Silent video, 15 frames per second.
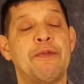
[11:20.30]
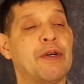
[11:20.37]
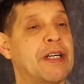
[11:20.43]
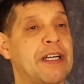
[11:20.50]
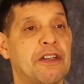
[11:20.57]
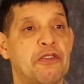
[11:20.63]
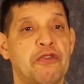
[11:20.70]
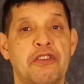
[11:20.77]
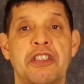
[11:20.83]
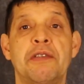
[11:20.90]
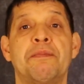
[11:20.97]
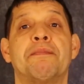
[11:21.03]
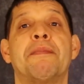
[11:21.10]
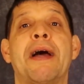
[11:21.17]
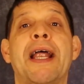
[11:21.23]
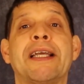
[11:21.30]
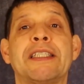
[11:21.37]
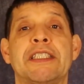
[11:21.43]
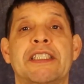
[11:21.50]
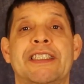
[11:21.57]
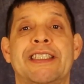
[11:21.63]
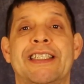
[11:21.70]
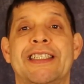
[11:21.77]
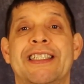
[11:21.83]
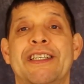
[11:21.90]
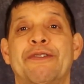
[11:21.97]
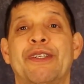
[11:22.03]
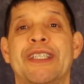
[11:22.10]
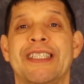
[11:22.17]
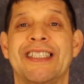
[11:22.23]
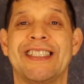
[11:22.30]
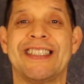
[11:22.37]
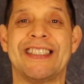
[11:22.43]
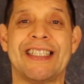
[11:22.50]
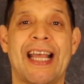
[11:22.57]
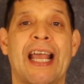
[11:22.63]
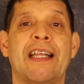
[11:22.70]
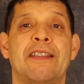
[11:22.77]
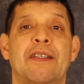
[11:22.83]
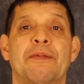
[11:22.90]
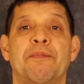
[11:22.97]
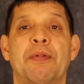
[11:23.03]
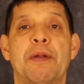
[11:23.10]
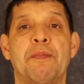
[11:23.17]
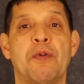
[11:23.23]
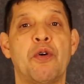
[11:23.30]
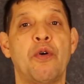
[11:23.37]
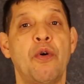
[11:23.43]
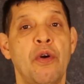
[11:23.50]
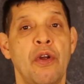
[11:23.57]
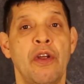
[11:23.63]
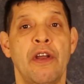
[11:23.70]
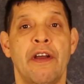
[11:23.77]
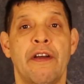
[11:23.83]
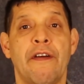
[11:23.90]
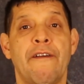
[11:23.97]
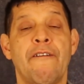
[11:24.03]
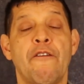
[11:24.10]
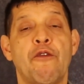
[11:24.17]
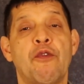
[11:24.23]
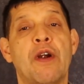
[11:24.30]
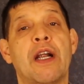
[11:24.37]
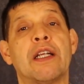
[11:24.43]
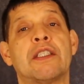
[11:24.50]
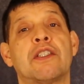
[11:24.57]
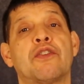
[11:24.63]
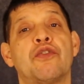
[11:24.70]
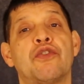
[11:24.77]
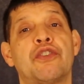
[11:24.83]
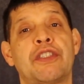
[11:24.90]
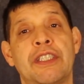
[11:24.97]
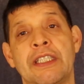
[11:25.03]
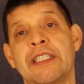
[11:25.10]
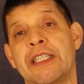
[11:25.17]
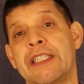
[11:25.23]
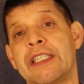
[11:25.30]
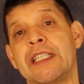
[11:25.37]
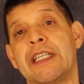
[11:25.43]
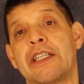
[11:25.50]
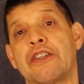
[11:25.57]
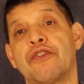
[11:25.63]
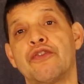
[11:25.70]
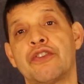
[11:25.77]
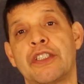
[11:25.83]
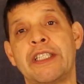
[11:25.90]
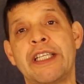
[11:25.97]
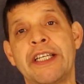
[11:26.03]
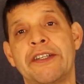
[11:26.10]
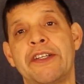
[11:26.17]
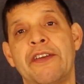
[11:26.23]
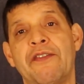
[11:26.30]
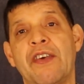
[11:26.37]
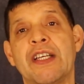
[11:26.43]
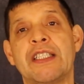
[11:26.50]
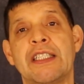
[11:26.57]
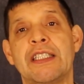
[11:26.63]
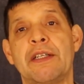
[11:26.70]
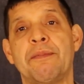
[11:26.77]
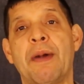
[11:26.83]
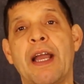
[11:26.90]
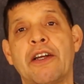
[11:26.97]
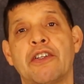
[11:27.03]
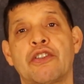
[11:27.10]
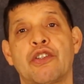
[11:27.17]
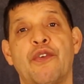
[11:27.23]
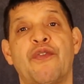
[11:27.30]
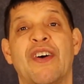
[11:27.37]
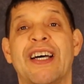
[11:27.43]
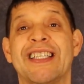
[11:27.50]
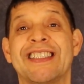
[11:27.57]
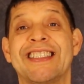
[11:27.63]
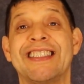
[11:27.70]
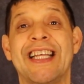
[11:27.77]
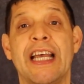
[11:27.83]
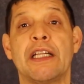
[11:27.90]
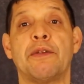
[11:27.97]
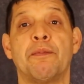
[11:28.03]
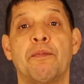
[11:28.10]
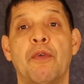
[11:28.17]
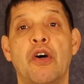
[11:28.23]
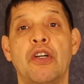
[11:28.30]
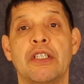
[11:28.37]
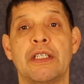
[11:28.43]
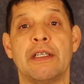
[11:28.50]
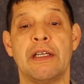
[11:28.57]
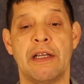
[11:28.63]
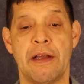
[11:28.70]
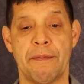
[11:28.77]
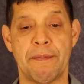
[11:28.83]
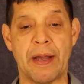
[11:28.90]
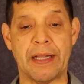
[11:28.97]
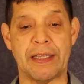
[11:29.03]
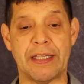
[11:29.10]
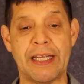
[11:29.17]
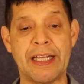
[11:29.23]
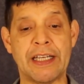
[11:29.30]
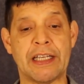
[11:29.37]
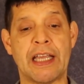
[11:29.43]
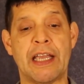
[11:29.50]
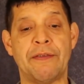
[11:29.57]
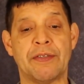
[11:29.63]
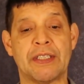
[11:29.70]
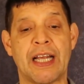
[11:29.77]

were losing market share. They were stagnant. People uh, were considering considering investing in Microsoft as dead money. But then came